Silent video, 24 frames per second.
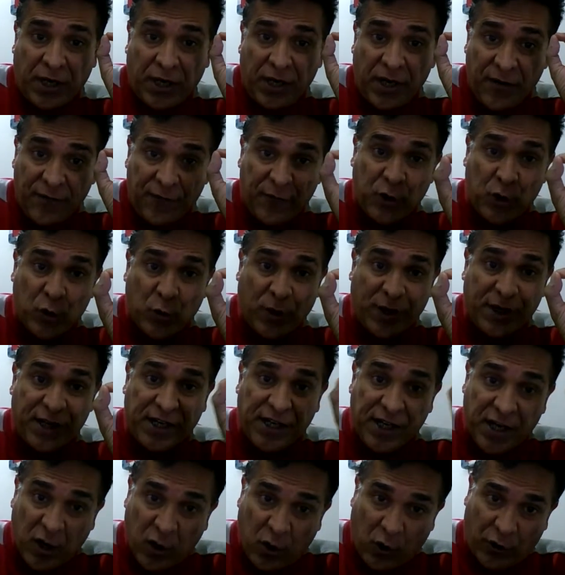if you were
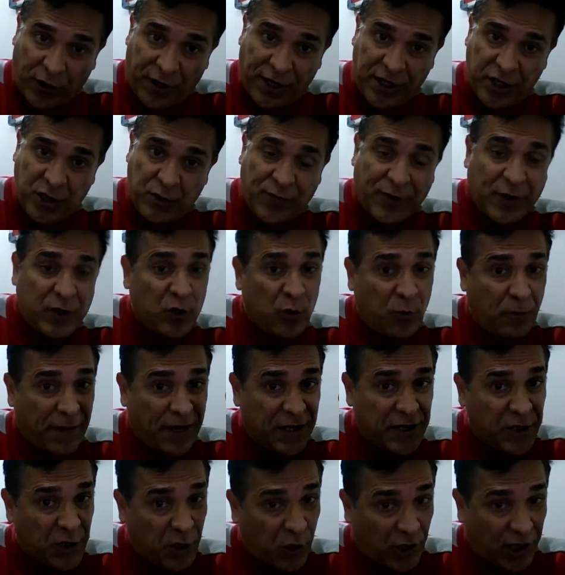in a college where you
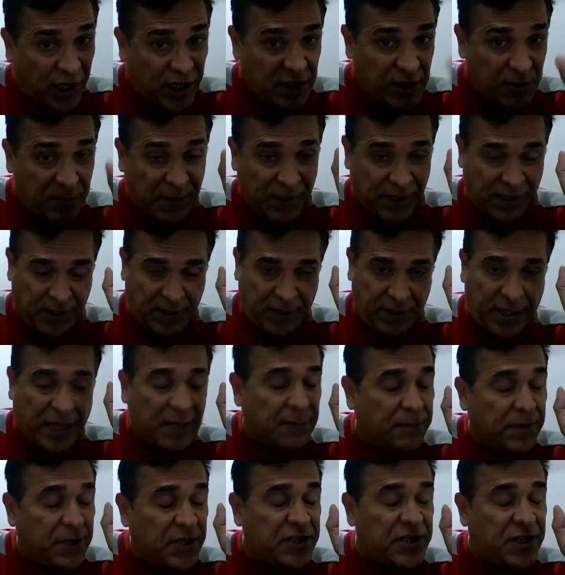met your husband,
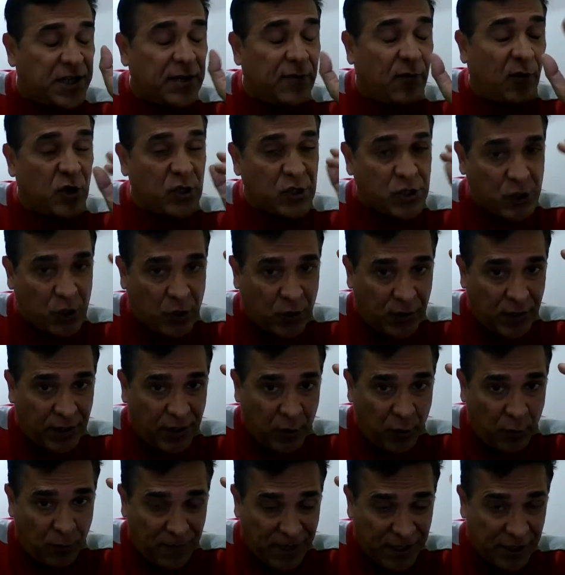that means he was your,
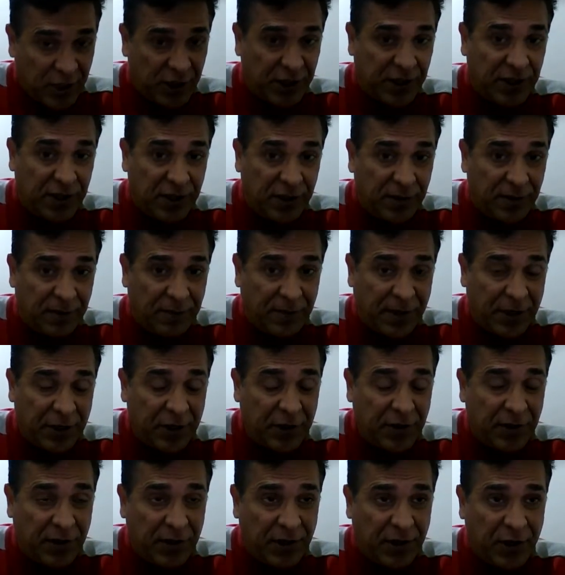you met
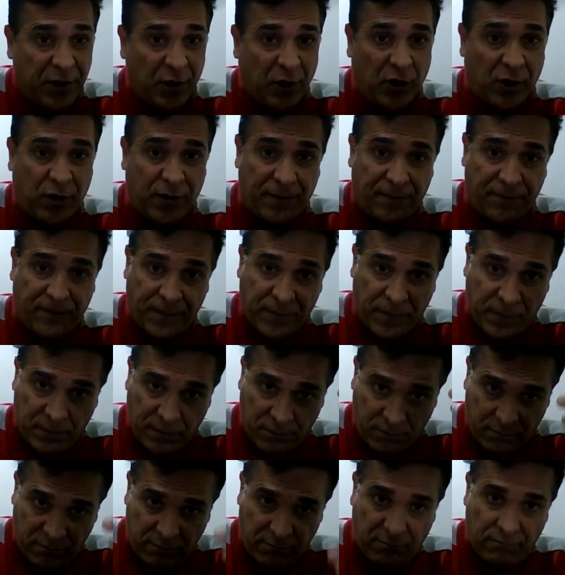your
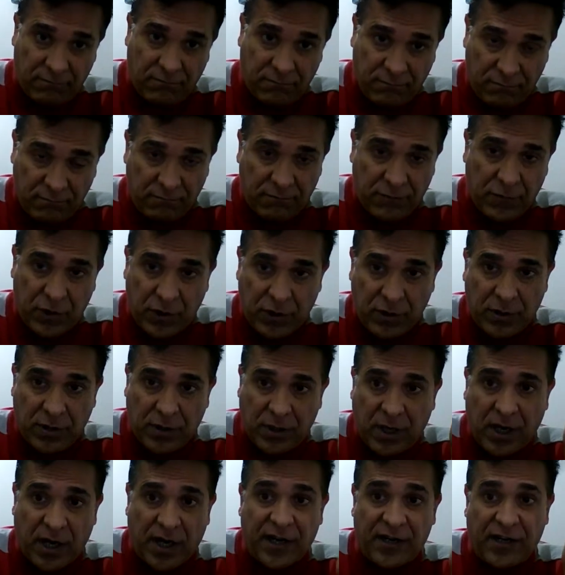
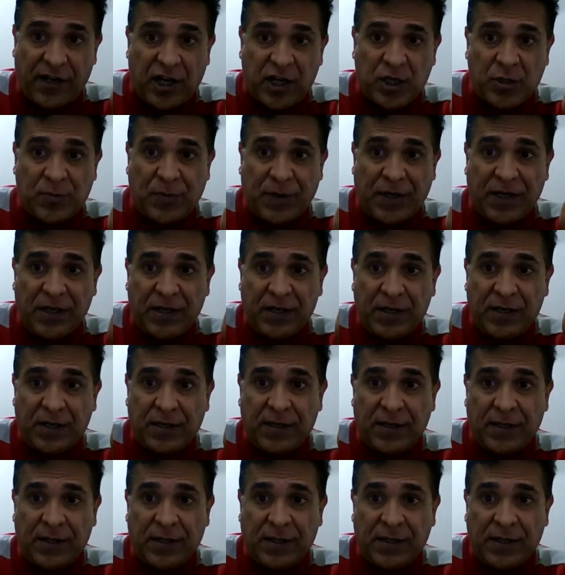current husband,